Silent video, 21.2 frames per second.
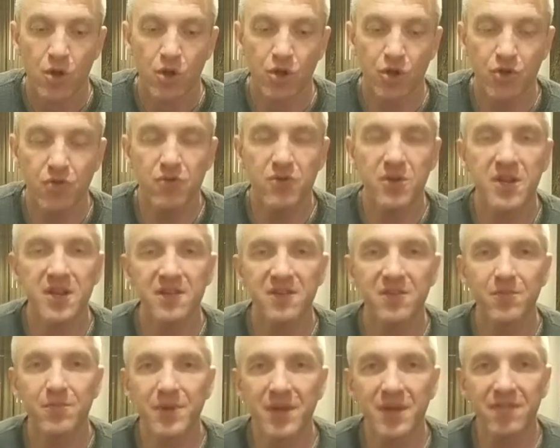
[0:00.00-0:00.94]
You need
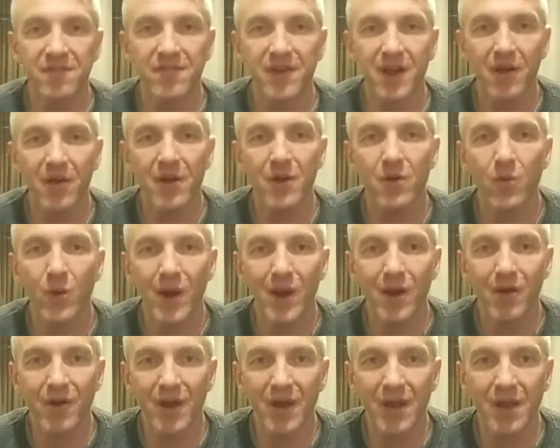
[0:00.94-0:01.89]
to be very
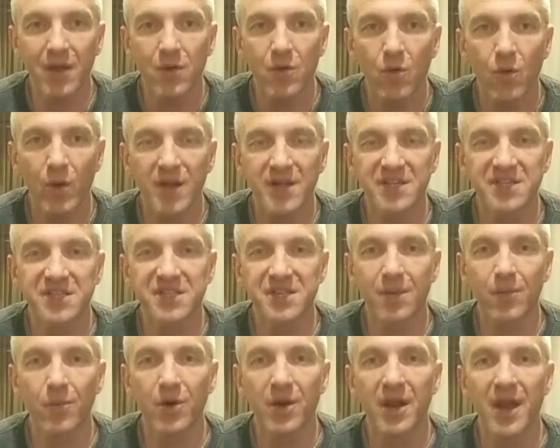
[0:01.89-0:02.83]
wary when
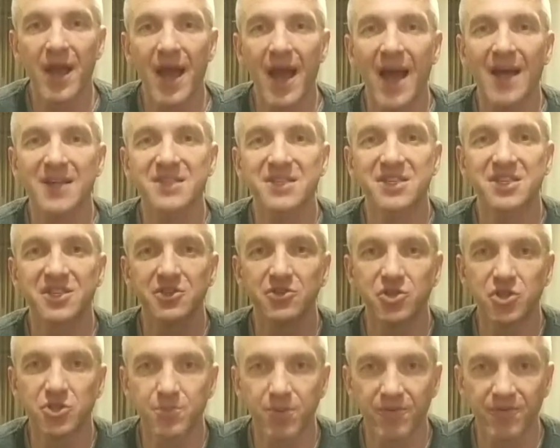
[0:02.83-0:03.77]
someone asks you
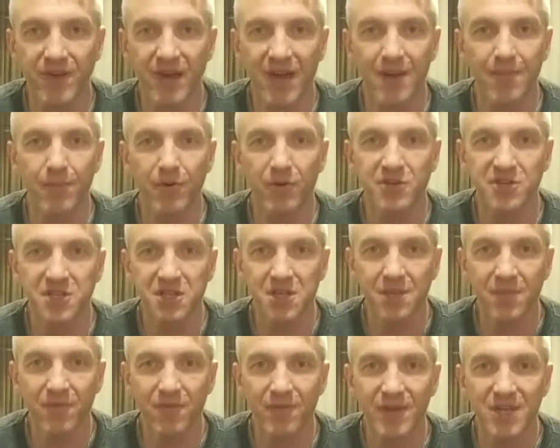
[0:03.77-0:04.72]
to provide personal
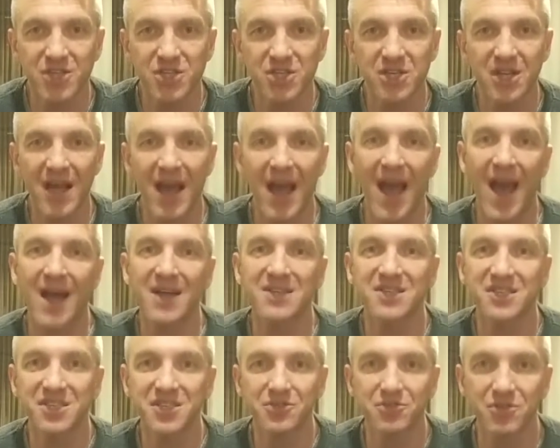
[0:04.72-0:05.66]
information,
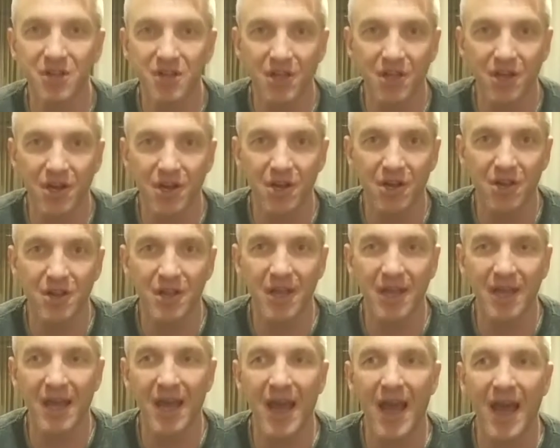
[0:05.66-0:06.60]
asks you to click on a
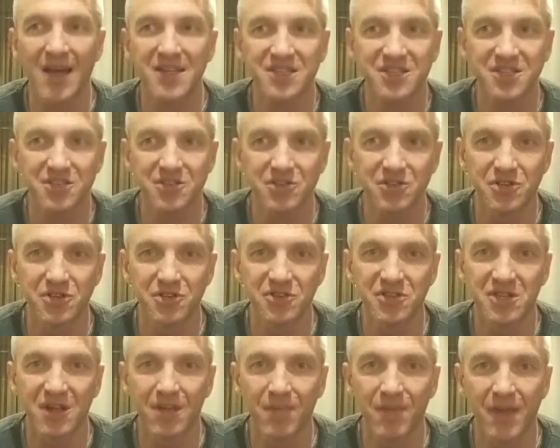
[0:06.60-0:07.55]
link, asks you to do
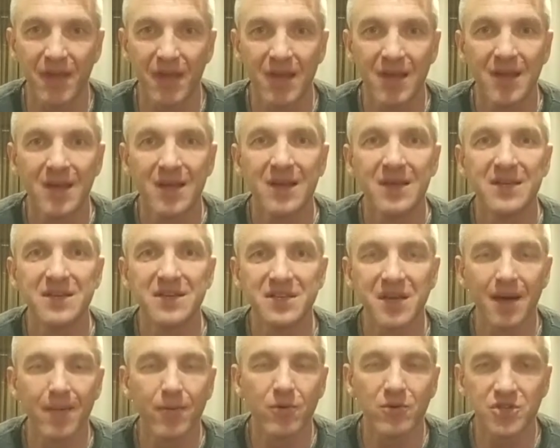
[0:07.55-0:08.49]
something.
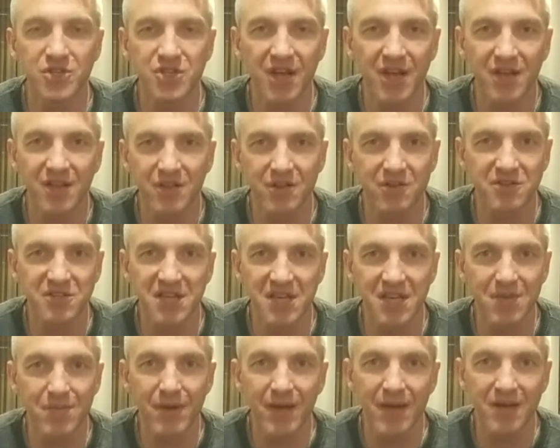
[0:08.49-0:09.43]
Double check those
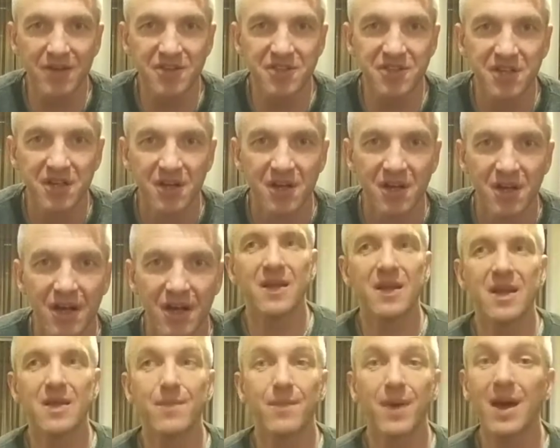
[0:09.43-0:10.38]
emails.
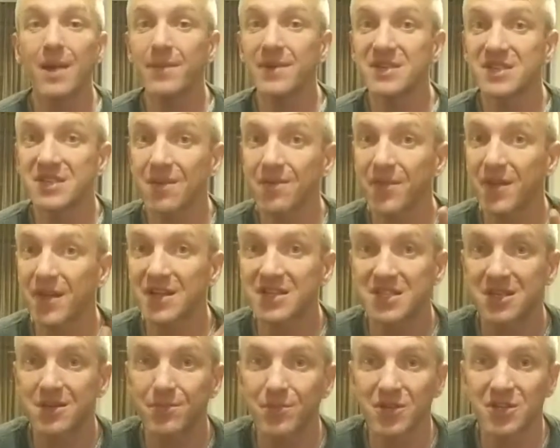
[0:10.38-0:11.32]
It might be something as
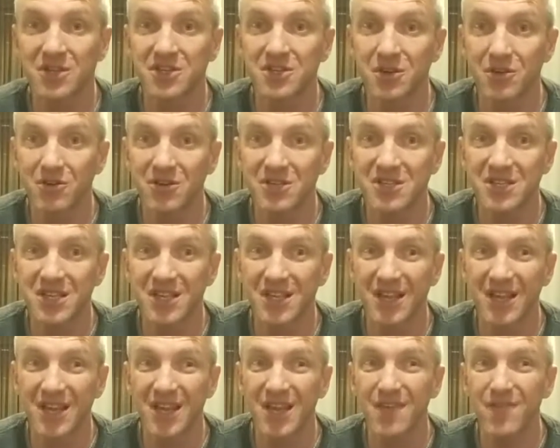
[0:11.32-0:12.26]
simple as noticing
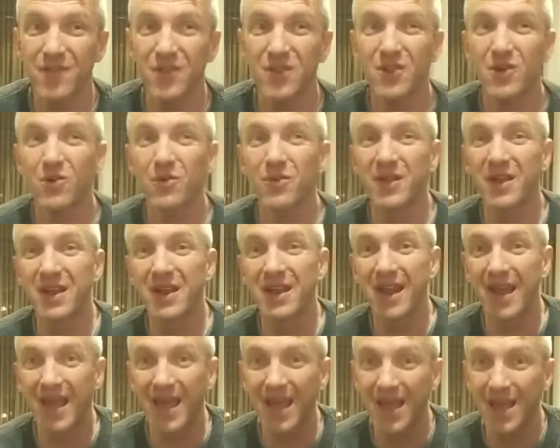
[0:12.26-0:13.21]
that even though the
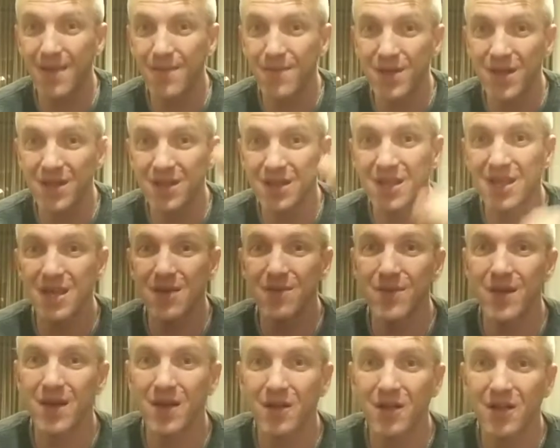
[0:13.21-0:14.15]
name in the
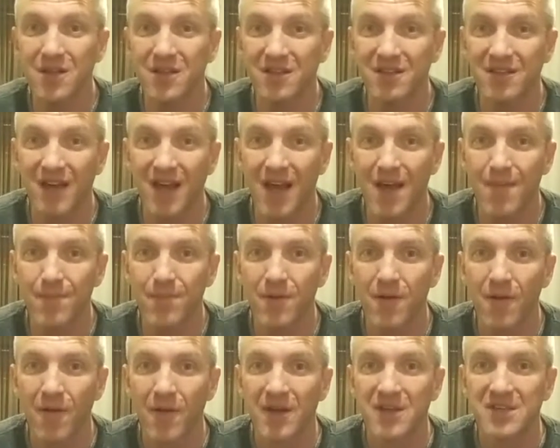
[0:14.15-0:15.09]
email at the top
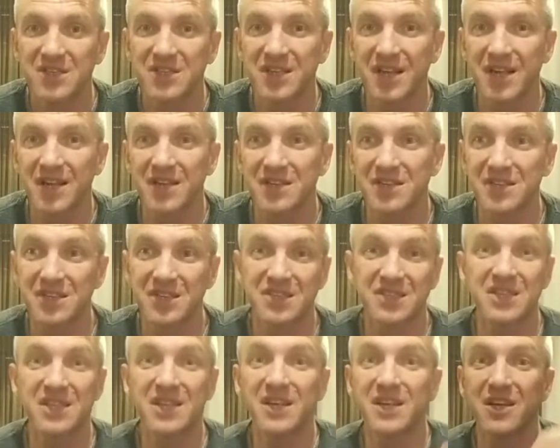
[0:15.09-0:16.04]
says the
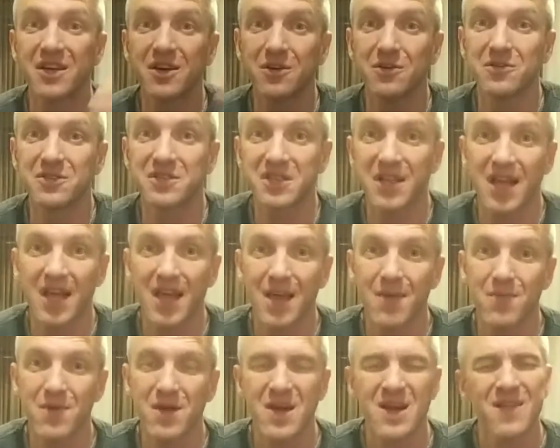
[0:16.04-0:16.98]
CEO's
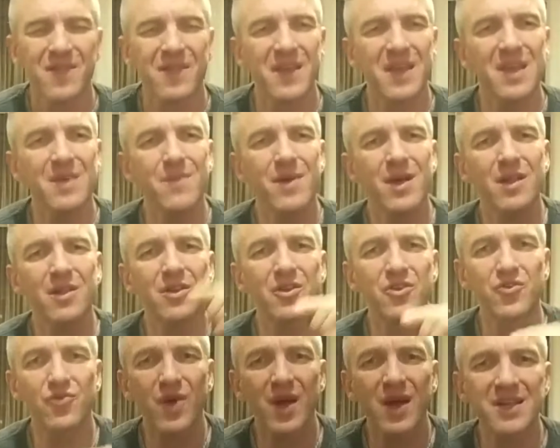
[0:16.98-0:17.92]
name, the email
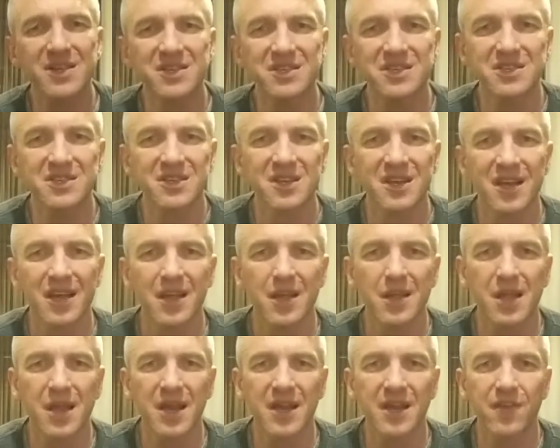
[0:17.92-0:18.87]
address
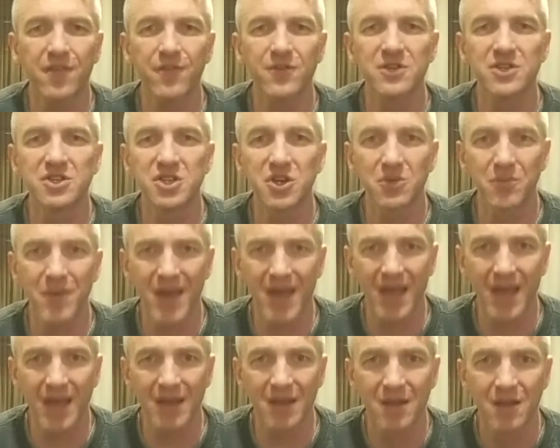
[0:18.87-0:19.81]
is at a different
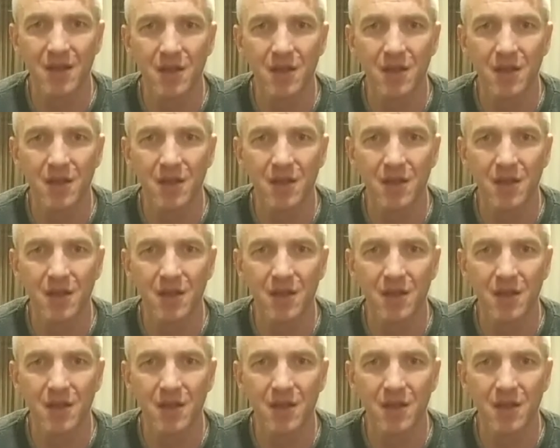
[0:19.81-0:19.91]
domain.